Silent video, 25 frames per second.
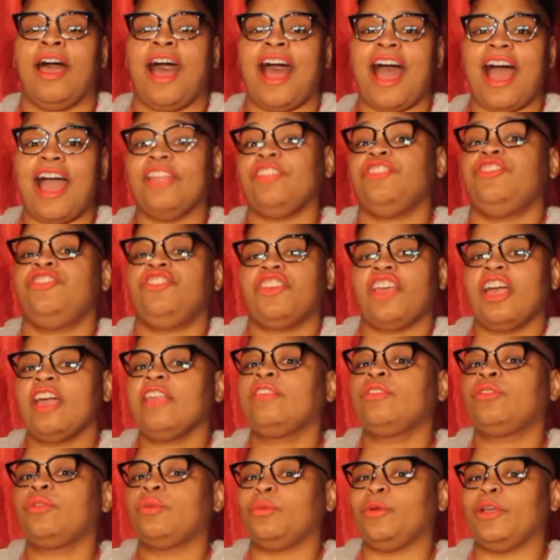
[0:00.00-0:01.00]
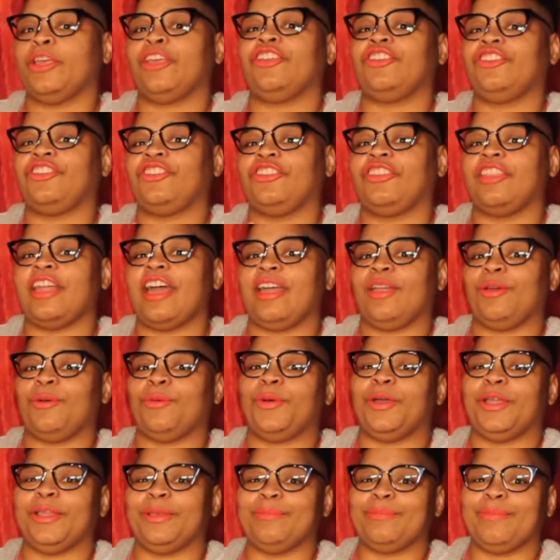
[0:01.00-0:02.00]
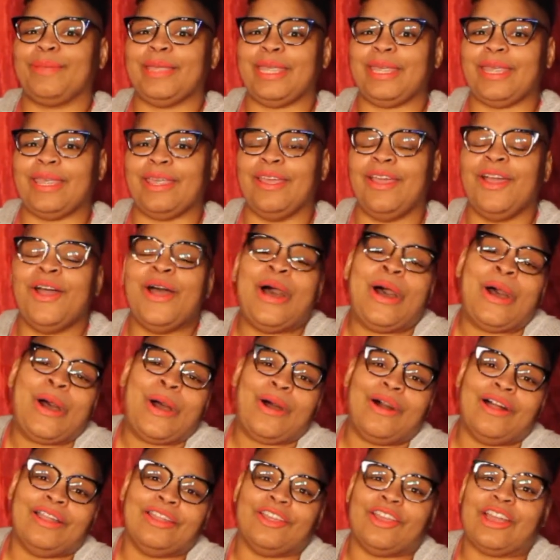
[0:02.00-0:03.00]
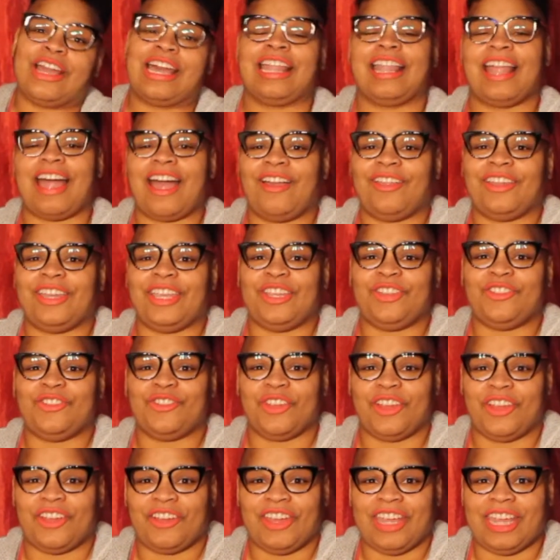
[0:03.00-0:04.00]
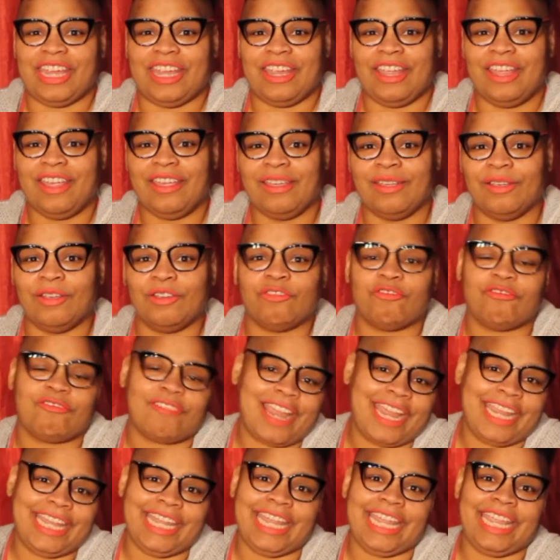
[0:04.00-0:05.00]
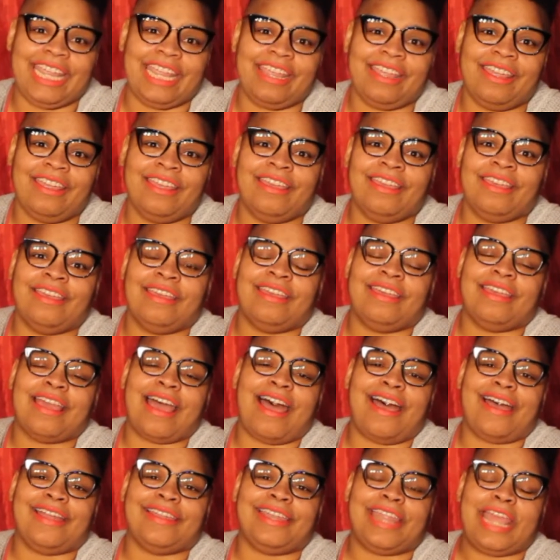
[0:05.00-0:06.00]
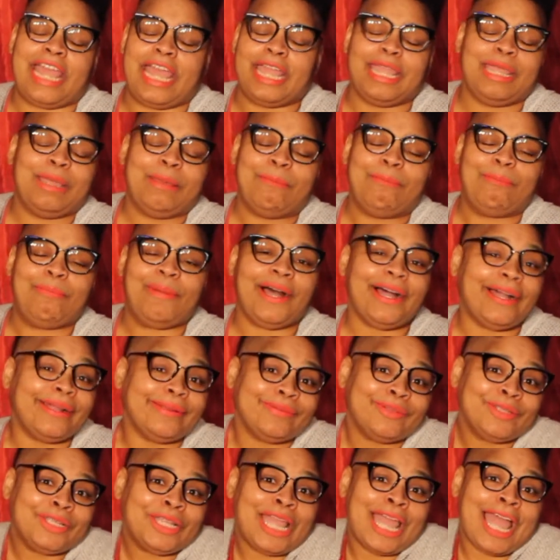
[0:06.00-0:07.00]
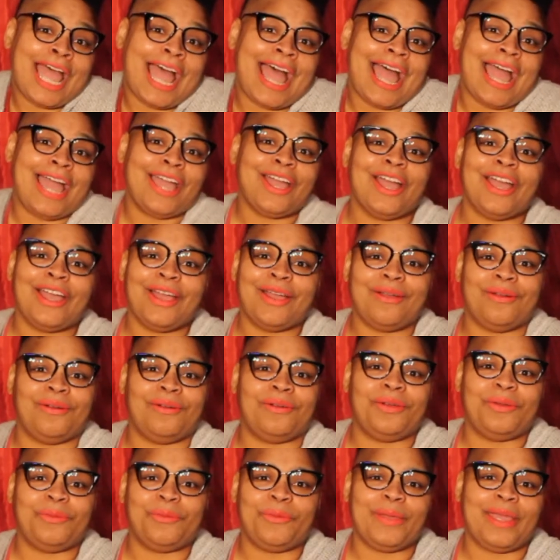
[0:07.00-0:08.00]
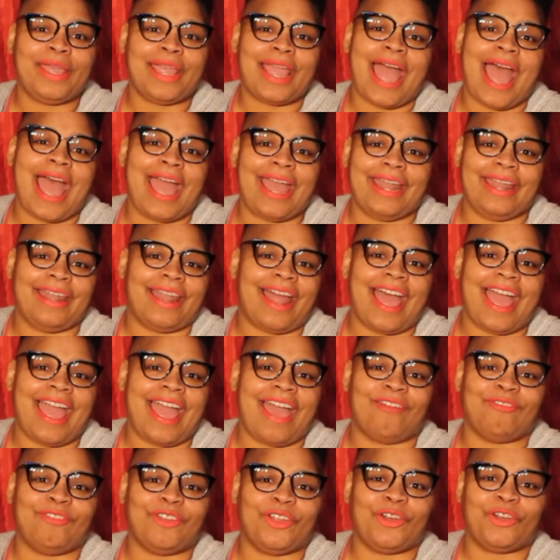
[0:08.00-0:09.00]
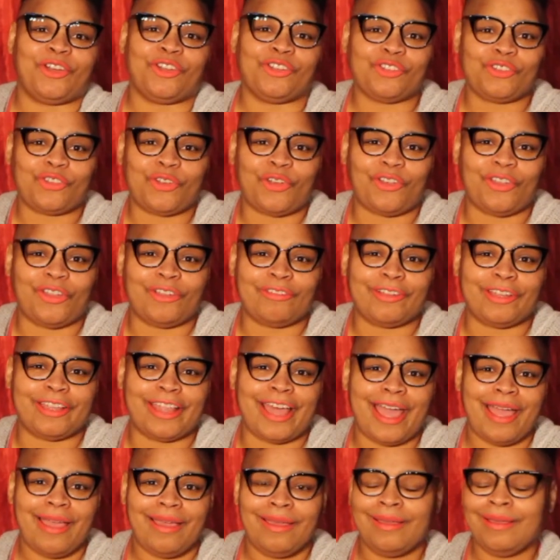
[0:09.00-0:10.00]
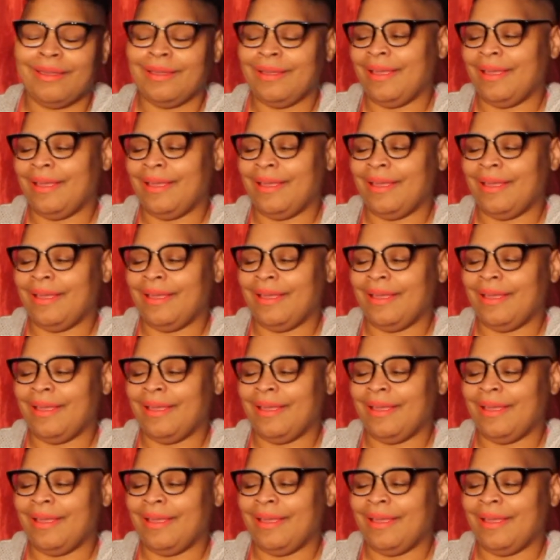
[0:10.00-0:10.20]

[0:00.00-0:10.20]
I just wish that it wouldn't be on a cloudy, dreary, rainy day. But I have no control over that.